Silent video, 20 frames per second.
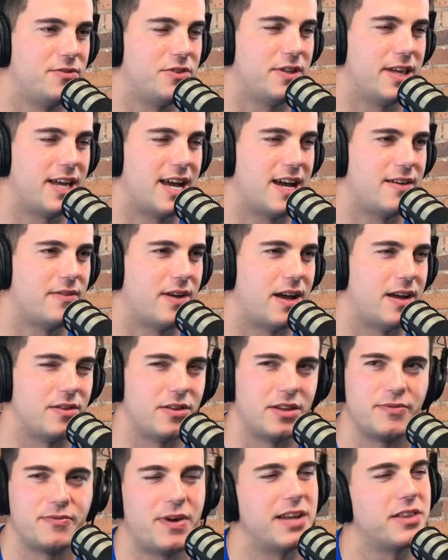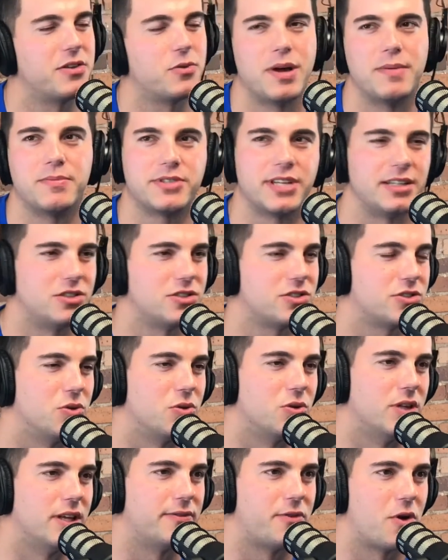they have? Find their website. Just
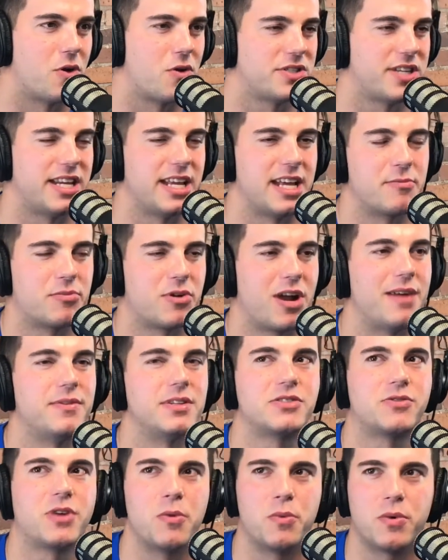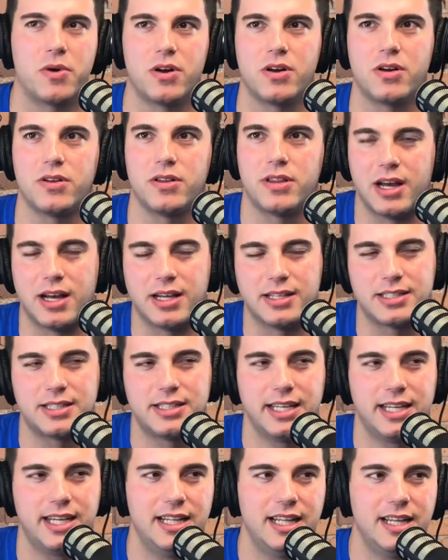Google it. Photo City Improv. It's right where
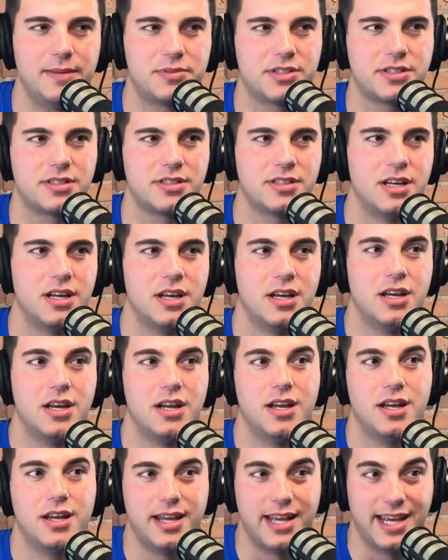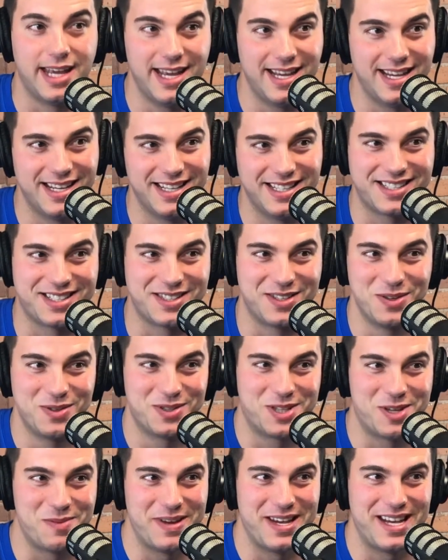Sticky Lips
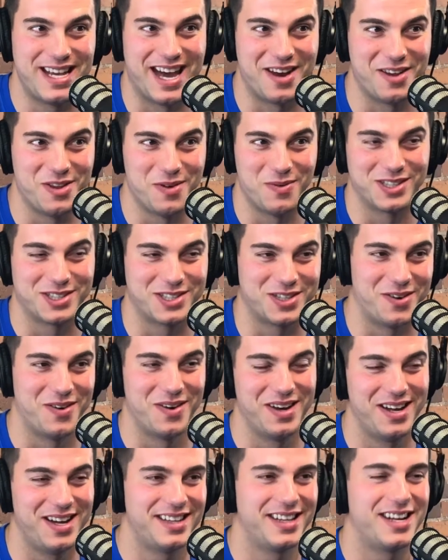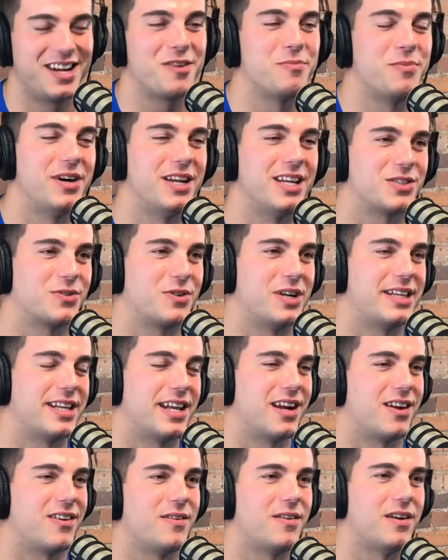used to be. I don't know what's going on there, but it's right
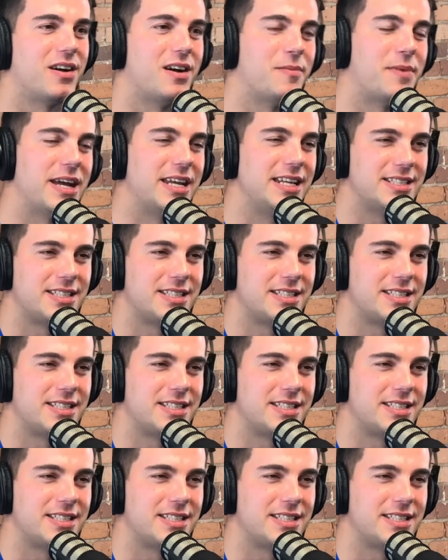there by East.